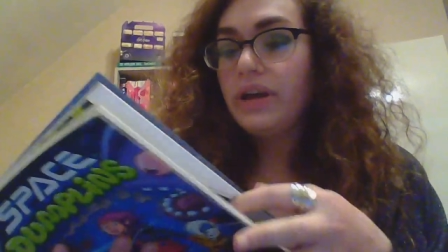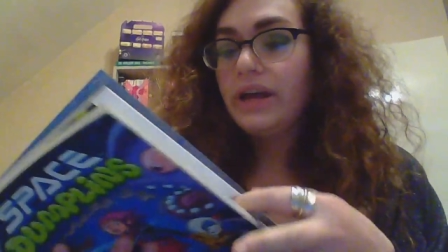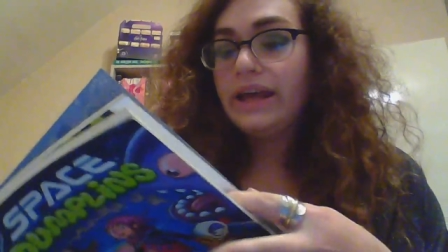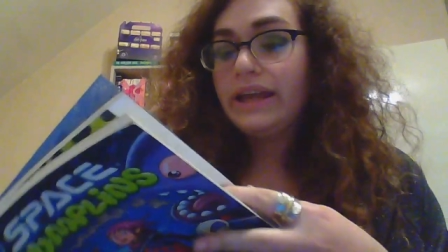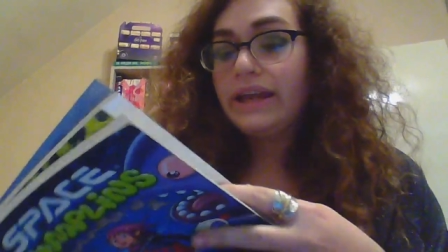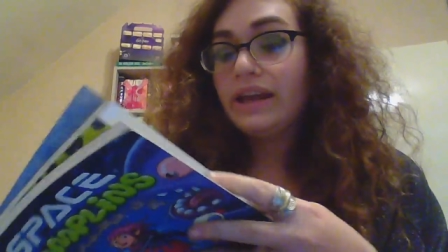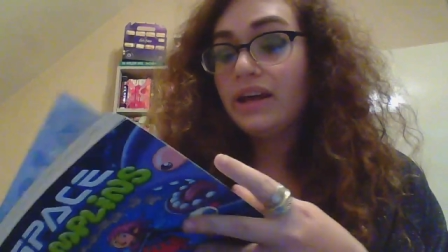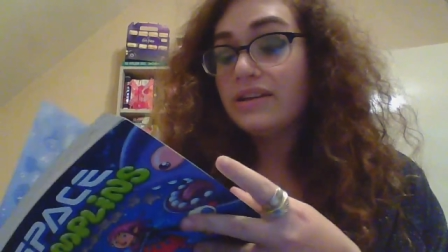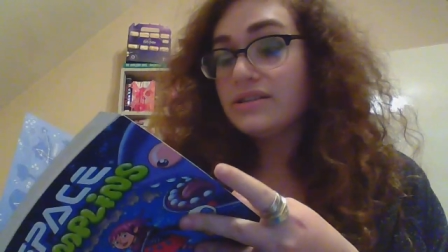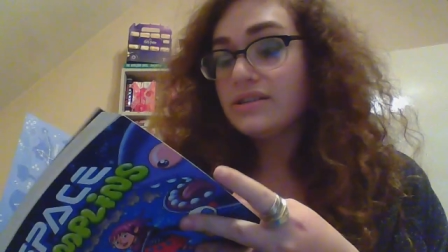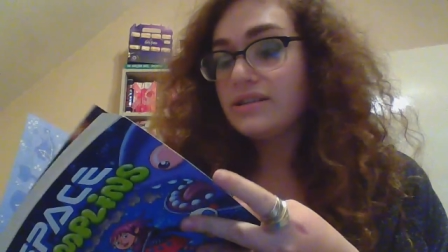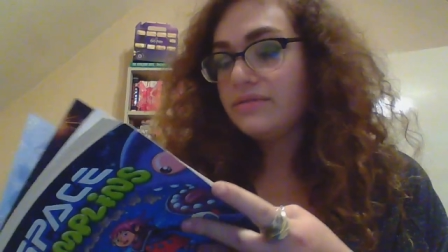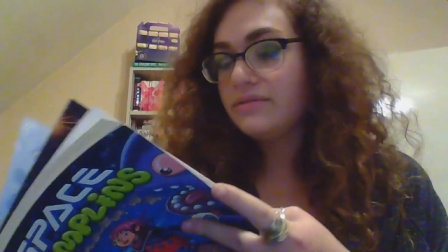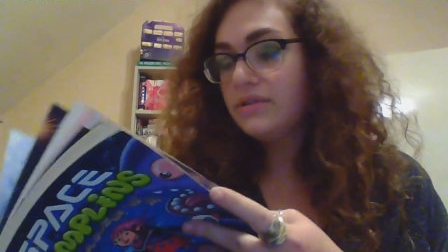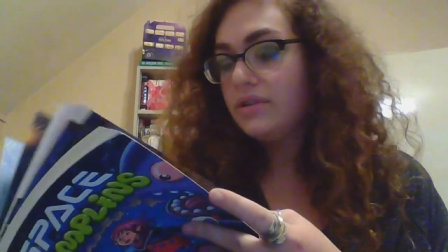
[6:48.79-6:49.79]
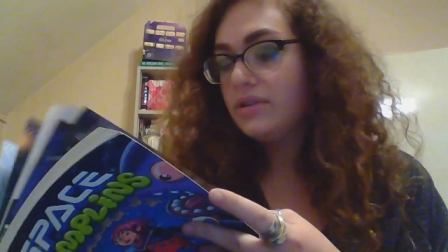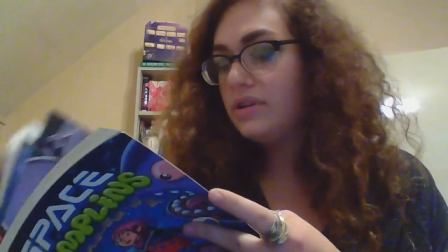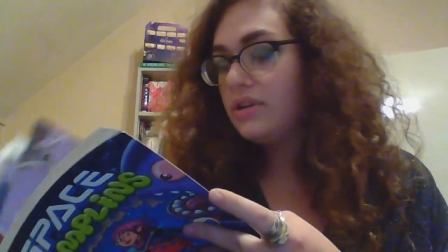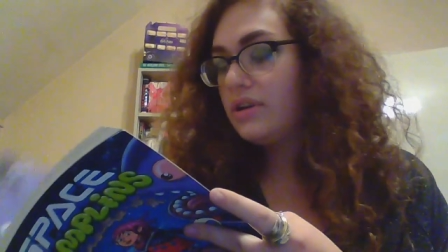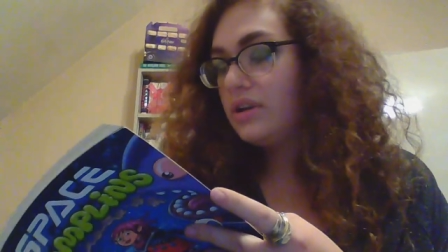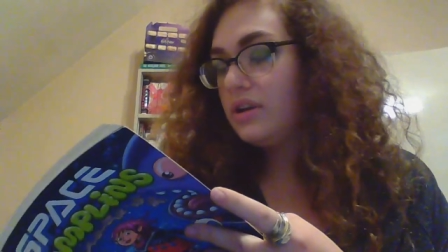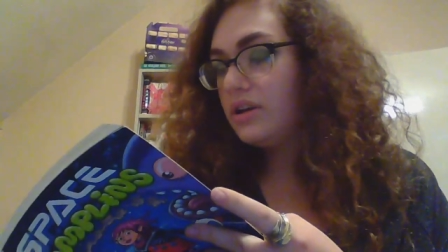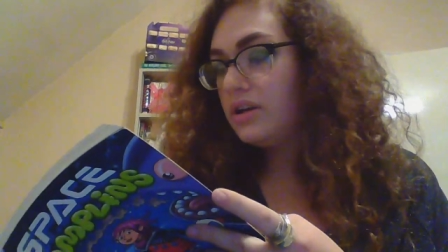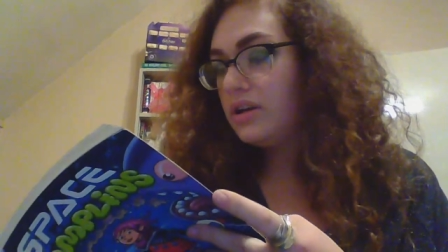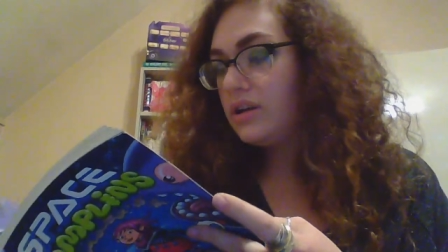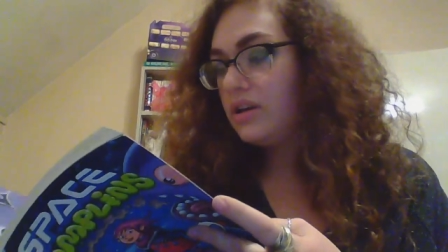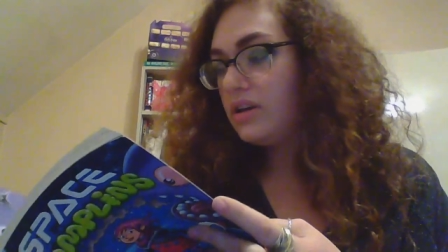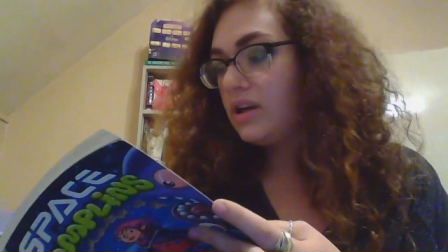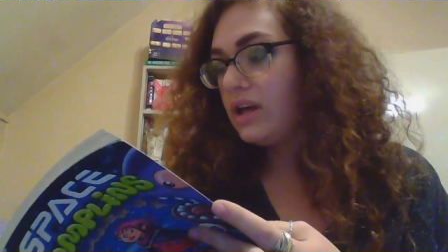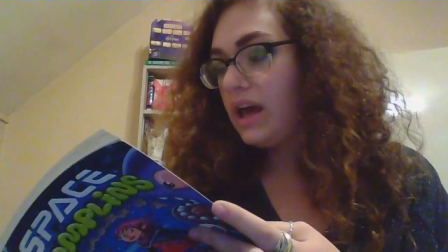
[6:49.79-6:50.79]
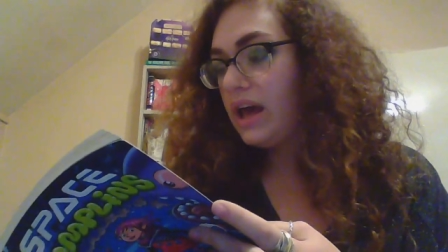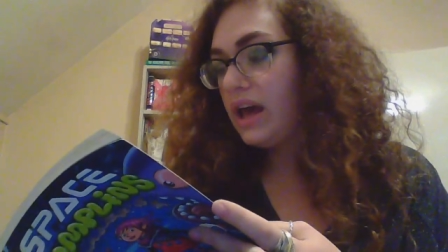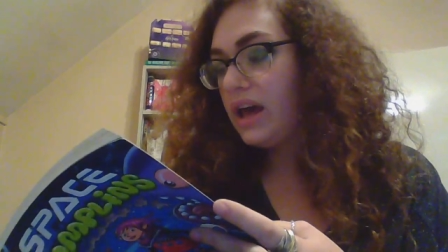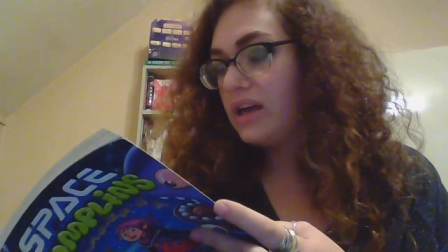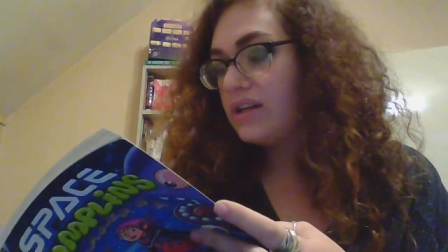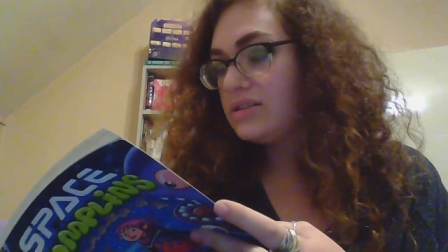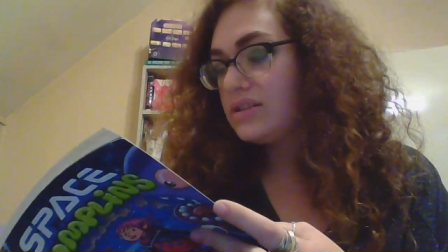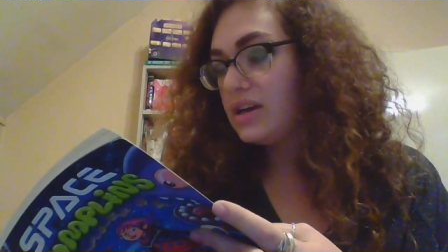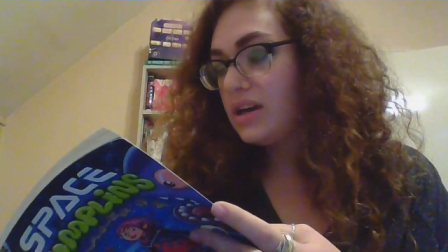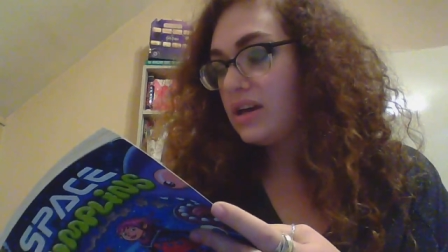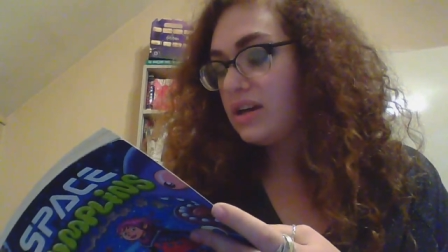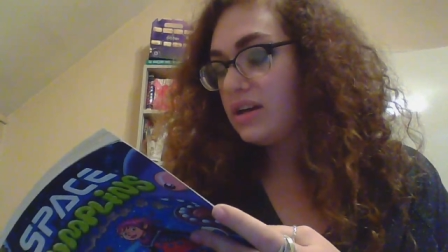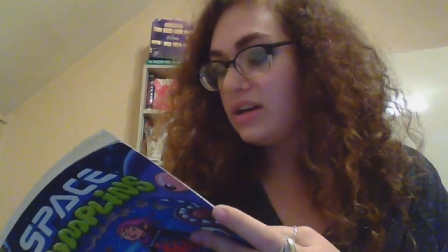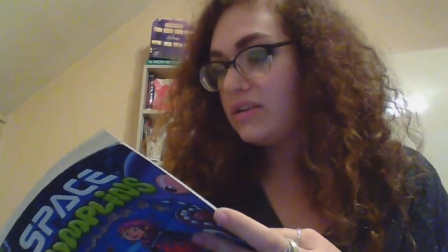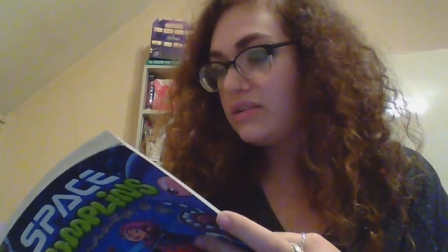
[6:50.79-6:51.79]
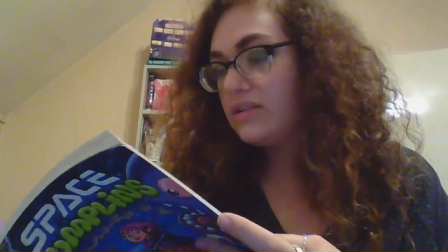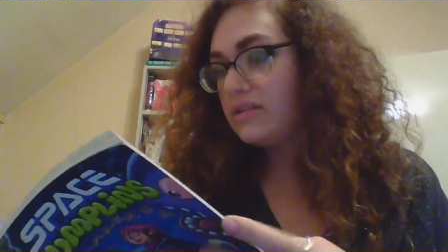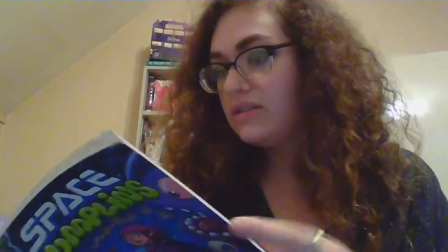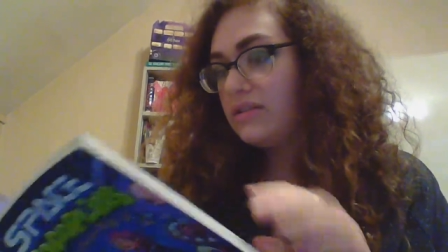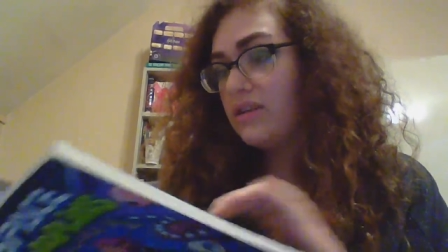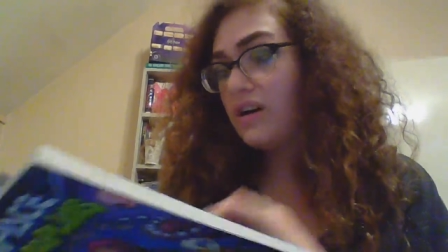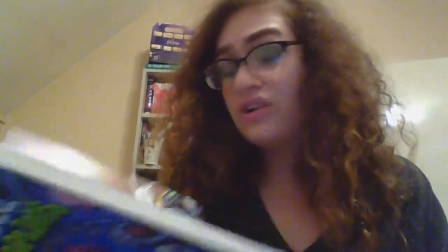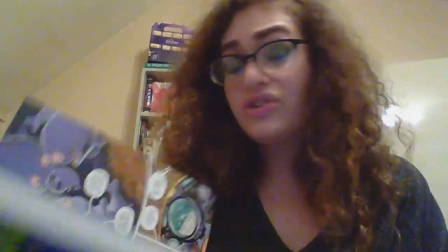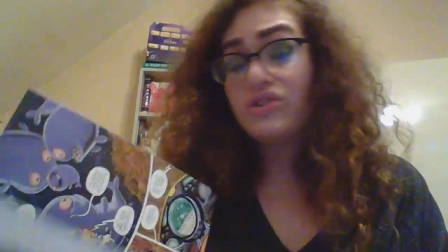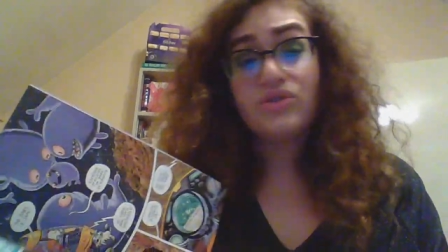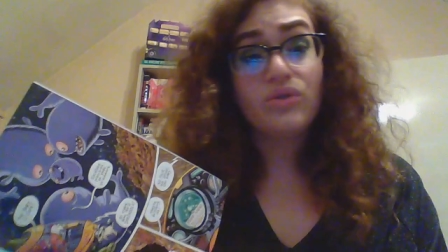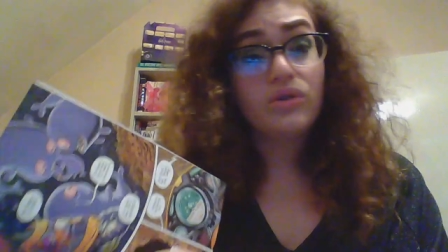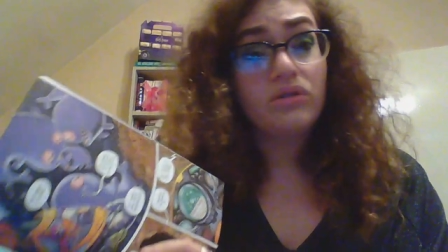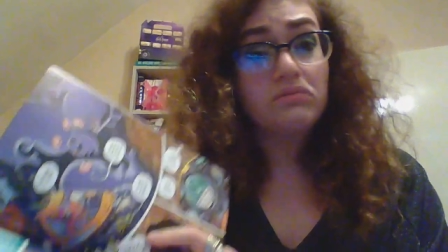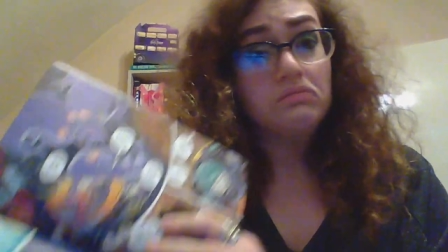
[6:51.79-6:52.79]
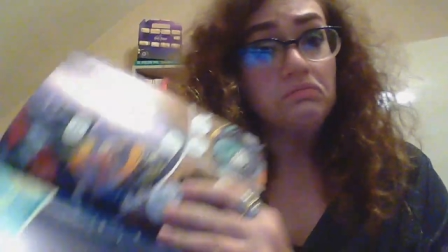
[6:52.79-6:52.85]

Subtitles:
in London. And I just thought,